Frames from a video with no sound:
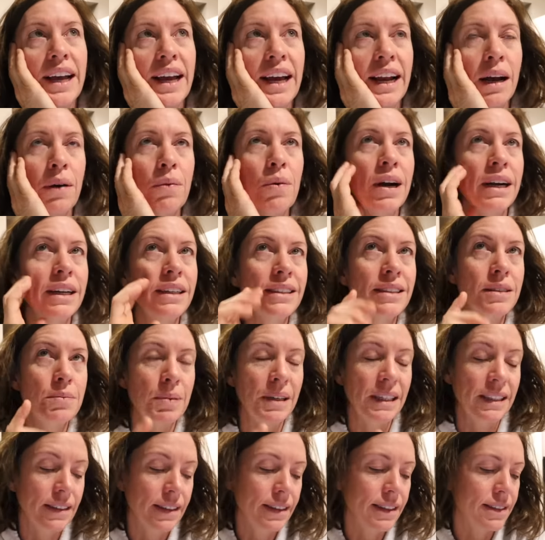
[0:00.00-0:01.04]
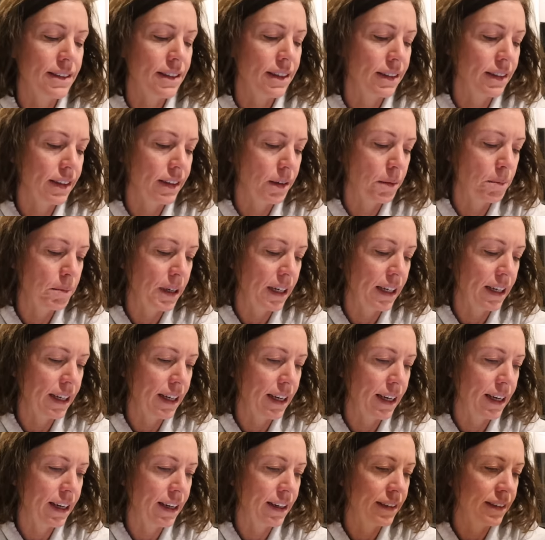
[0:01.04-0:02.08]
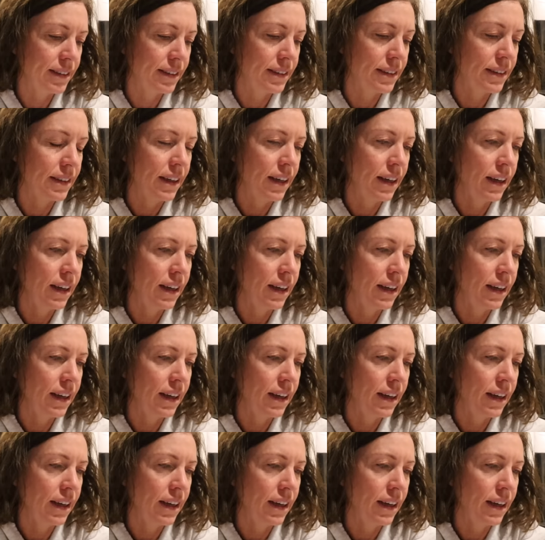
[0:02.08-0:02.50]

And I wanted to speak to this a little bit. And